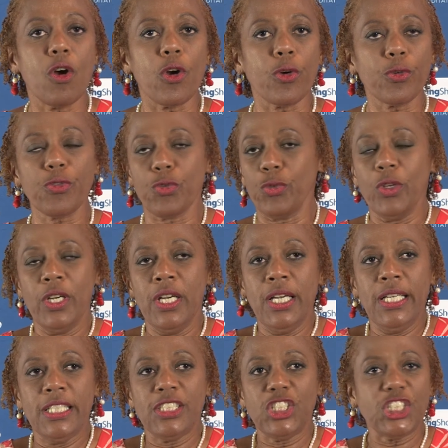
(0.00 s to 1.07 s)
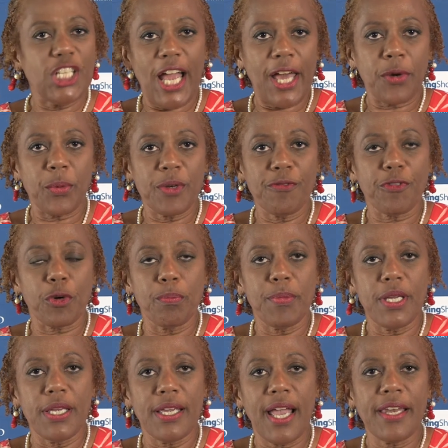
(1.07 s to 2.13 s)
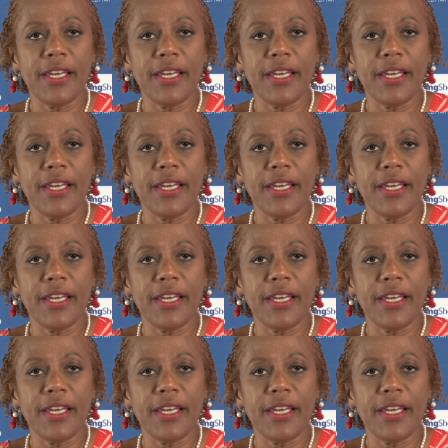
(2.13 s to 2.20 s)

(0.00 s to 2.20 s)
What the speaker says: earth-shattering for me,